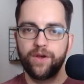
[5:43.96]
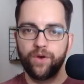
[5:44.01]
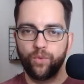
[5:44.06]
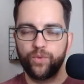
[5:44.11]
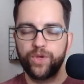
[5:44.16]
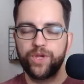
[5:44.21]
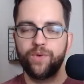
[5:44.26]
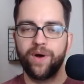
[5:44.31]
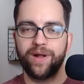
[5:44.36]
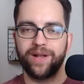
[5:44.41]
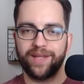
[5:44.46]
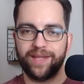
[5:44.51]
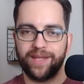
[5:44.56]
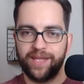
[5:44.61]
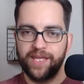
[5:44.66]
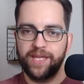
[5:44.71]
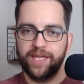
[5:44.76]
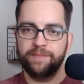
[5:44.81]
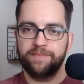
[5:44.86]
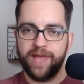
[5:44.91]
We want to
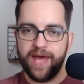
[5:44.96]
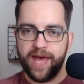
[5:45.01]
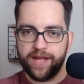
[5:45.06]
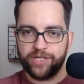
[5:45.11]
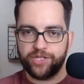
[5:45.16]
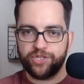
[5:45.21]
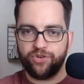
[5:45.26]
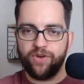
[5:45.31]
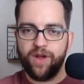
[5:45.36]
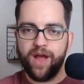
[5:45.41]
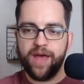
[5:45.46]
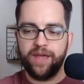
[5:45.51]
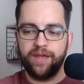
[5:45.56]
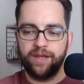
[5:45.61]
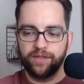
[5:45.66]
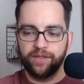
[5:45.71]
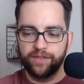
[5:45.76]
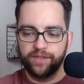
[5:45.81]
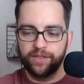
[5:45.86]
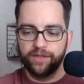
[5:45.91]
keep that
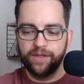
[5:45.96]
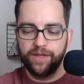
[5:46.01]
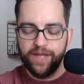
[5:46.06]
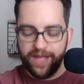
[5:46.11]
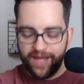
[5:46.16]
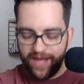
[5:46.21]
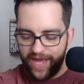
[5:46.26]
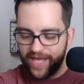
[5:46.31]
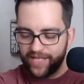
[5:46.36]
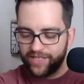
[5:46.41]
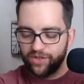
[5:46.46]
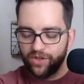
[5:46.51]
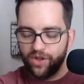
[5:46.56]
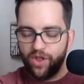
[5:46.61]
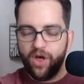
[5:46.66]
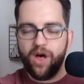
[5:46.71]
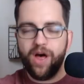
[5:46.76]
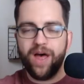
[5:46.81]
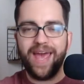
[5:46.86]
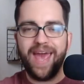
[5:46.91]
triangle as
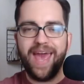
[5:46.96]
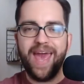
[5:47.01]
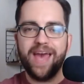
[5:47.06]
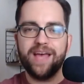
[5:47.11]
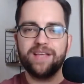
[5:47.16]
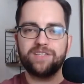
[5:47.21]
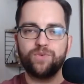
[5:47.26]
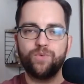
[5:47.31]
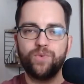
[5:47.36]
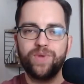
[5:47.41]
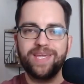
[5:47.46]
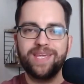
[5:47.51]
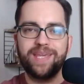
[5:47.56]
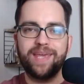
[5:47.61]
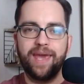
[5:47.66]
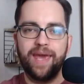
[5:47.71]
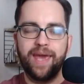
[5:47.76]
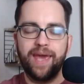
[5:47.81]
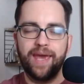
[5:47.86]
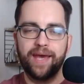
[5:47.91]
long as we
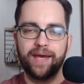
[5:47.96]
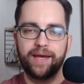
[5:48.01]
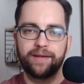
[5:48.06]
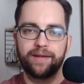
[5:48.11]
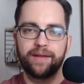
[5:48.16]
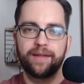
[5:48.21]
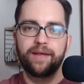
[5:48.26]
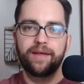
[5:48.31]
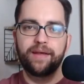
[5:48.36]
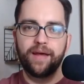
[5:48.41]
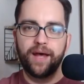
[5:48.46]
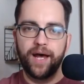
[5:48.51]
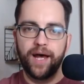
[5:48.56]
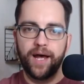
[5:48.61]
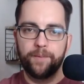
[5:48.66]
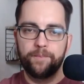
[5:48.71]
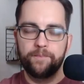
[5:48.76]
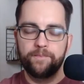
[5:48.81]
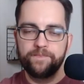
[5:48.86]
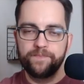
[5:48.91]
can.
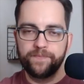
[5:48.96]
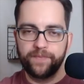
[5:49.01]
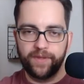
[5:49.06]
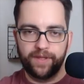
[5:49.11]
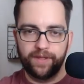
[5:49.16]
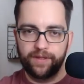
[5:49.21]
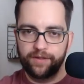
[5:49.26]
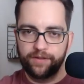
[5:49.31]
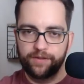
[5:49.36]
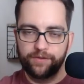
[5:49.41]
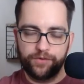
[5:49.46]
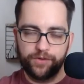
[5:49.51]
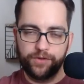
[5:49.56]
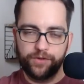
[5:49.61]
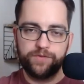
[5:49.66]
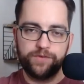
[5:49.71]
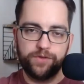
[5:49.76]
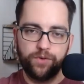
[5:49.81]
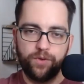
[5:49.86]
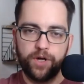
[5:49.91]
For
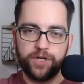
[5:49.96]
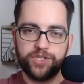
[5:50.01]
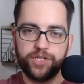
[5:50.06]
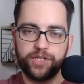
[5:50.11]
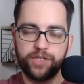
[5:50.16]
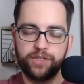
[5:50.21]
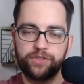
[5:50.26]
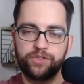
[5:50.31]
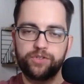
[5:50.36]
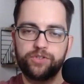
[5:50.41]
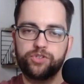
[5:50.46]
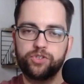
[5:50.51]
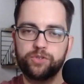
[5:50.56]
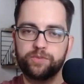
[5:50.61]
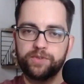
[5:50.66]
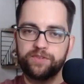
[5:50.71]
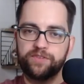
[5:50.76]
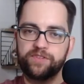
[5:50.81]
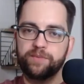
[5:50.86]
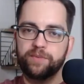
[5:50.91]
those of you watching on YouTube,
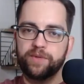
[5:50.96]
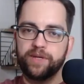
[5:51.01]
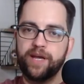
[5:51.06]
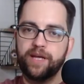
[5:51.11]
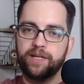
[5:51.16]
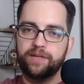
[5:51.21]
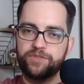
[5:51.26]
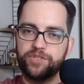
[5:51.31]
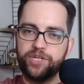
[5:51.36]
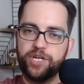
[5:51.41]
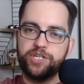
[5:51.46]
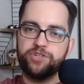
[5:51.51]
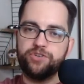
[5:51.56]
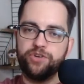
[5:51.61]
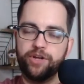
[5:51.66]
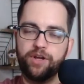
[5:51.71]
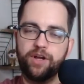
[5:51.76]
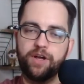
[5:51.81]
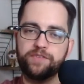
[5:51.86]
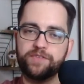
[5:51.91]
you see me kind of
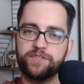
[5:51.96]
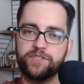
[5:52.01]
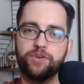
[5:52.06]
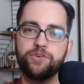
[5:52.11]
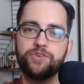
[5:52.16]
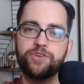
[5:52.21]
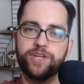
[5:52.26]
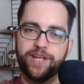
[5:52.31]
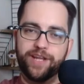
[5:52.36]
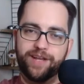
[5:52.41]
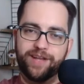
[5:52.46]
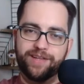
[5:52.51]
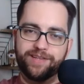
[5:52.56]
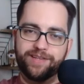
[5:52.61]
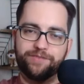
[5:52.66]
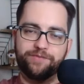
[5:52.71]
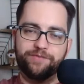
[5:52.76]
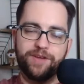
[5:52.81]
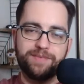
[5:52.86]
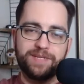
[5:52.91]
gesturing off screen
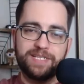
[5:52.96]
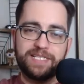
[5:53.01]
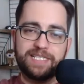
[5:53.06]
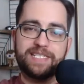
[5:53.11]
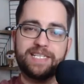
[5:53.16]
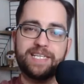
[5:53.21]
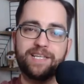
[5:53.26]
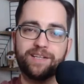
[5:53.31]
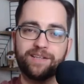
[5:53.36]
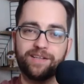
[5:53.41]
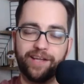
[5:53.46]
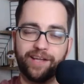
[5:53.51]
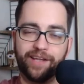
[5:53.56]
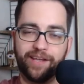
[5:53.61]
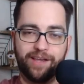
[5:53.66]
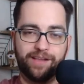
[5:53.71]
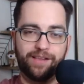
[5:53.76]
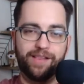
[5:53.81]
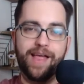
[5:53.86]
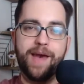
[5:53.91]
as if I'm a seal,
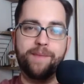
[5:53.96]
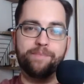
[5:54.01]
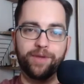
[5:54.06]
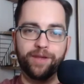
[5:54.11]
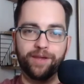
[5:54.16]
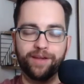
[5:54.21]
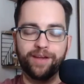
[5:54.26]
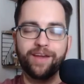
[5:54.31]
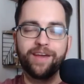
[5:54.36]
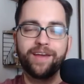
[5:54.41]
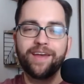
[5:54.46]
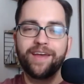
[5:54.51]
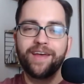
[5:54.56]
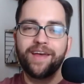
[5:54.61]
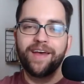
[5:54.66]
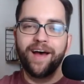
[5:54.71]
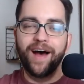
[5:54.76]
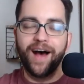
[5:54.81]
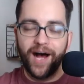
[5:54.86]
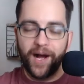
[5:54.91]
like clapping.
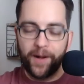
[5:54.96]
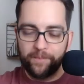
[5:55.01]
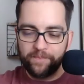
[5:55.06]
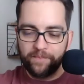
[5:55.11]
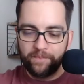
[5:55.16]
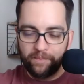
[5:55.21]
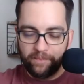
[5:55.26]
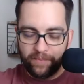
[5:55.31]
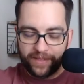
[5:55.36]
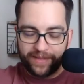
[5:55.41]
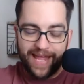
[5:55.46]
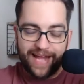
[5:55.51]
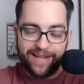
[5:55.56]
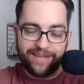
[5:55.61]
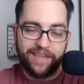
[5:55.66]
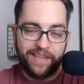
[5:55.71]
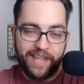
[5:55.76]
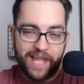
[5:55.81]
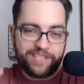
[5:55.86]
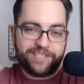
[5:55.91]
But
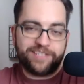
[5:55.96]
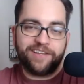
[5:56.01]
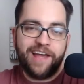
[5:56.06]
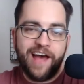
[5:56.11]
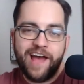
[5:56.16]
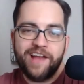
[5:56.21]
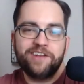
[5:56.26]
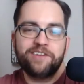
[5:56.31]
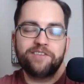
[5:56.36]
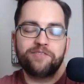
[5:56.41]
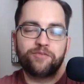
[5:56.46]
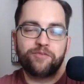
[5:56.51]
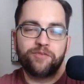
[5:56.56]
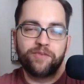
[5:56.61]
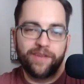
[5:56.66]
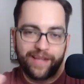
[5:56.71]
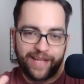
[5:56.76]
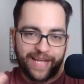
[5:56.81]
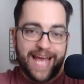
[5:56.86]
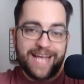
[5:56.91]
that's kind of
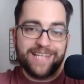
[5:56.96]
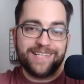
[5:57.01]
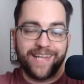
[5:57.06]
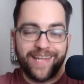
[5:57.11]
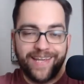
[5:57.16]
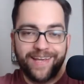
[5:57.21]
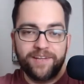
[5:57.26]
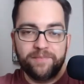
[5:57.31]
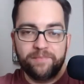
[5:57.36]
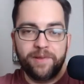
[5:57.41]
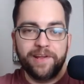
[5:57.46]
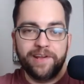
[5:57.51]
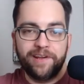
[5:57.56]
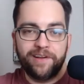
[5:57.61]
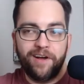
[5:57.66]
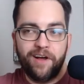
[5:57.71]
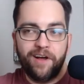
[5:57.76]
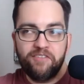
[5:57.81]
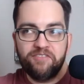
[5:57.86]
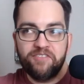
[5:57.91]
like, as a kid playing
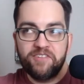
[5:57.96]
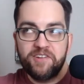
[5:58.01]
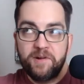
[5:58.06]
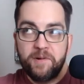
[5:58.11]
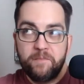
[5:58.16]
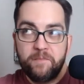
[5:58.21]
golf,